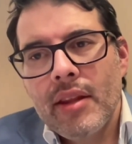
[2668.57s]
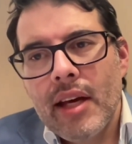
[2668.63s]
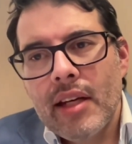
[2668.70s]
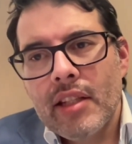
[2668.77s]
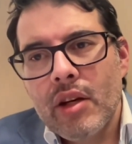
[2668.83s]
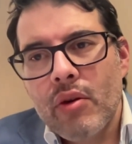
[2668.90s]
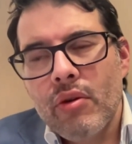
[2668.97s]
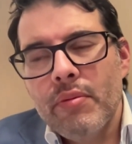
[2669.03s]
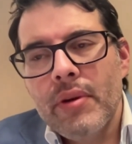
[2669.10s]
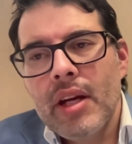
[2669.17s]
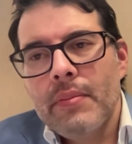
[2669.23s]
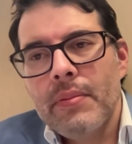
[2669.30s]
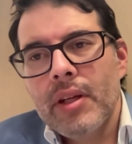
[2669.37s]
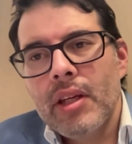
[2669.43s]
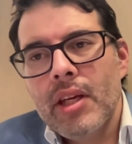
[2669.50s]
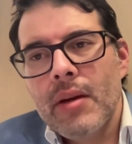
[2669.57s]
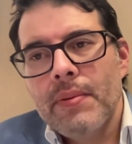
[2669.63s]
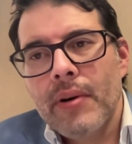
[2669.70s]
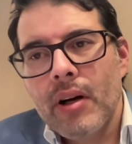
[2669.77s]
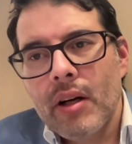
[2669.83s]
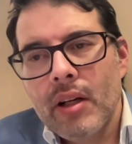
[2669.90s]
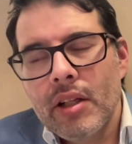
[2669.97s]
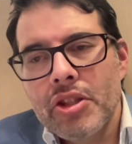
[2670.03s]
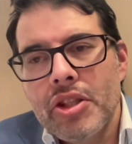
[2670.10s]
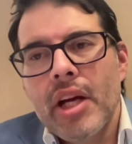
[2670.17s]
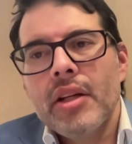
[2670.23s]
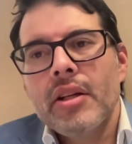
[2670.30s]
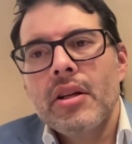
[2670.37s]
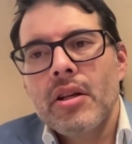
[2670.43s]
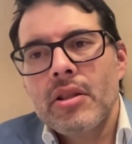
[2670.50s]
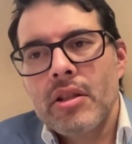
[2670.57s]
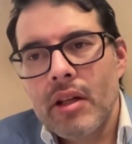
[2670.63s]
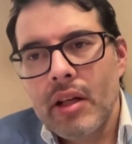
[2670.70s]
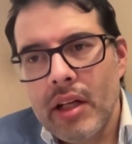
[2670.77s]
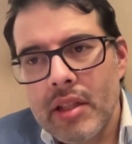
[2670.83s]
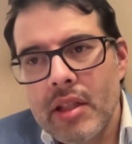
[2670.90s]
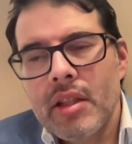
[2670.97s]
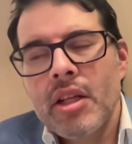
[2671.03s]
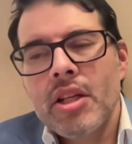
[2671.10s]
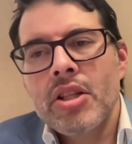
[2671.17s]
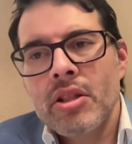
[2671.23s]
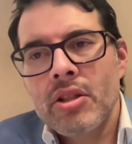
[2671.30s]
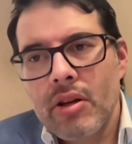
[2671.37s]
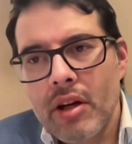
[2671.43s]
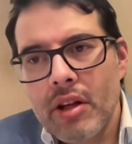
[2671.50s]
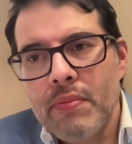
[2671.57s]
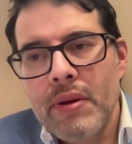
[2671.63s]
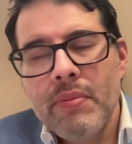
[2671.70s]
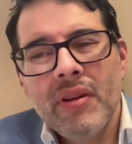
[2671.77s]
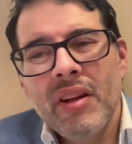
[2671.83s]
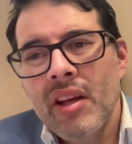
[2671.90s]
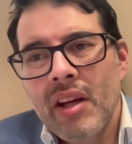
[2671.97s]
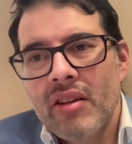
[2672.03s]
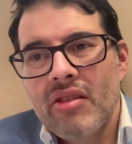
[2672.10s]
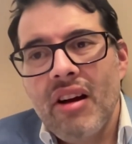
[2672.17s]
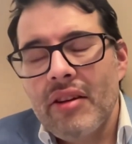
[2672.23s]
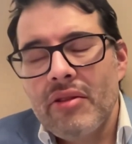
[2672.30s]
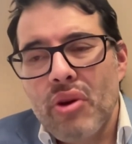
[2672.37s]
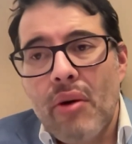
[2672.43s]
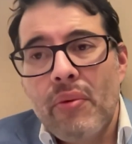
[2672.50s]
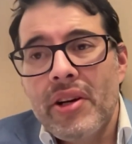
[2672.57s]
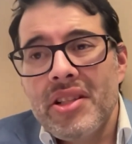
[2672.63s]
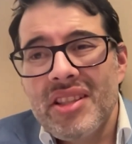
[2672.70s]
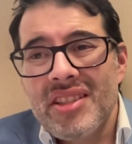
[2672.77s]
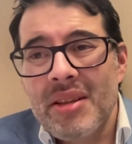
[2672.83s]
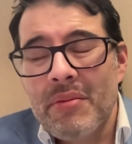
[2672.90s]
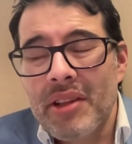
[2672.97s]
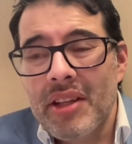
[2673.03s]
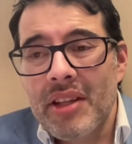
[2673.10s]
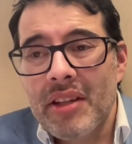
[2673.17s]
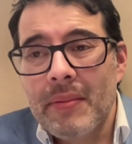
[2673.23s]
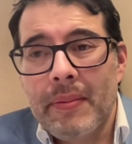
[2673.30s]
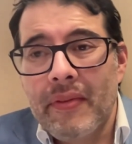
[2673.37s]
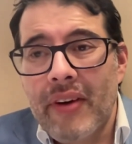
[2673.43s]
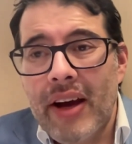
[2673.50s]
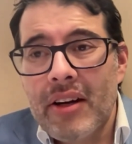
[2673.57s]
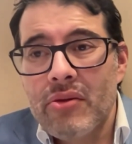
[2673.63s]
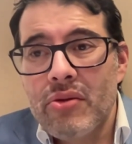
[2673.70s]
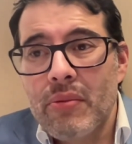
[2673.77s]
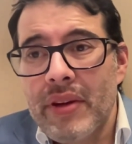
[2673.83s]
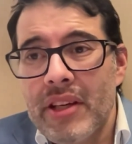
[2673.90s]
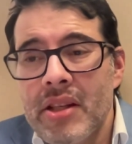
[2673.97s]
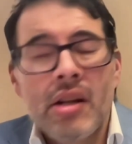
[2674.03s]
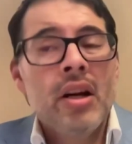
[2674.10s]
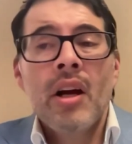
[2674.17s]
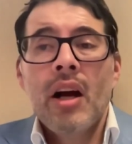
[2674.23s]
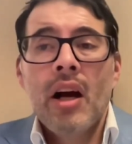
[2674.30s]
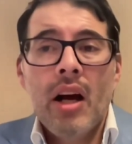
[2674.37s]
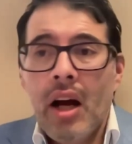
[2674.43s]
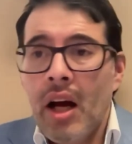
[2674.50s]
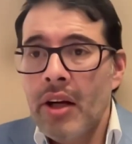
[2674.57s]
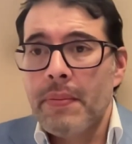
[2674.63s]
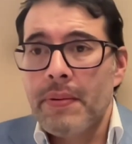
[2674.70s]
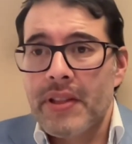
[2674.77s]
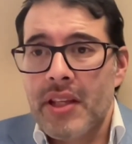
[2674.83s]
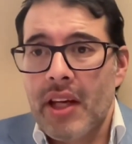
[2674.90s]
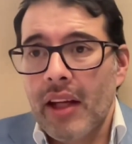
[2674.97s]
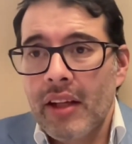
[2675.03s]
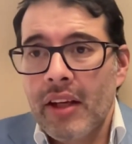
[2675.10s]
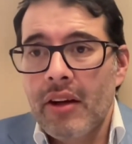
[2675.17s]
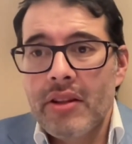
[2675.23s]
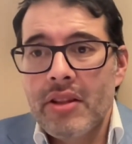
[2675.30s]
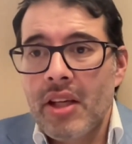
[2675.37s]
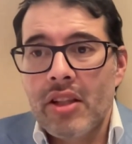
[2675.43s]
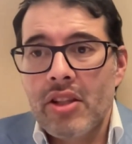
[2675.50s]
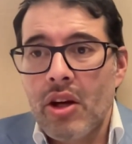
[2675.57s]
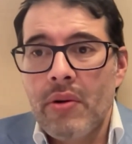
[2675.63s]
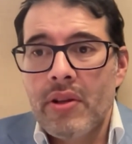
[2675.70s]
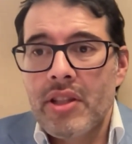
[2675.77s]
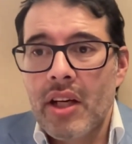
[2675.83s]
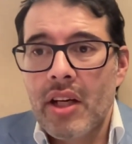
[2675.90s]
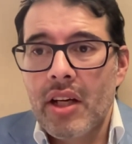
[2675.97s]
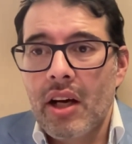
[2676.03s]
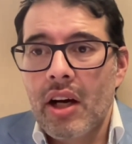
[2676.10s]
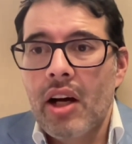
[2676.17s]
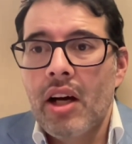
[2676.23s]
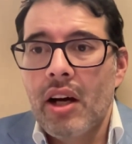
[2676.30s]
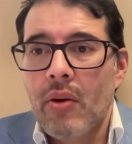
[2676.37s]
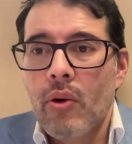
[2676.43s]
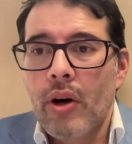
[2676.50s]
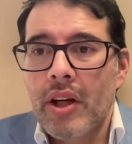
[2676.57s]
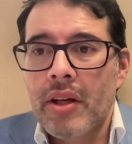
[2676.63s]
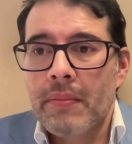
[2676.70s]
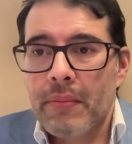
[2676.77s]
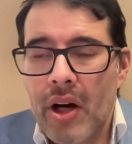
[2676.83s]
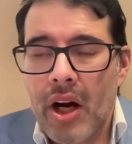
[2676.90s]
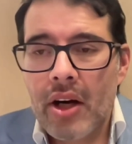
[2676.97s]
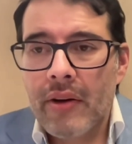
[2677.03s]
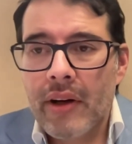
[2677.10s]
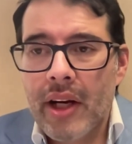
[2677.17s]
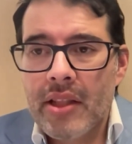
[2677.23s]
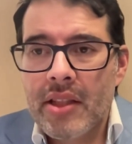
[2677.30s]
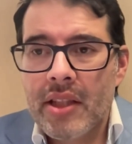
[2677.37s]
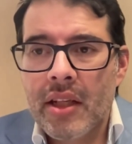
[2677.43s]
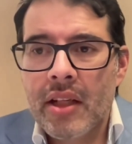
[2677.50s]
that's how we've been able to keep our injectors, our estheticians, or other people. Do I wish that some of the providers were busier? 100%. It's always a work in progress.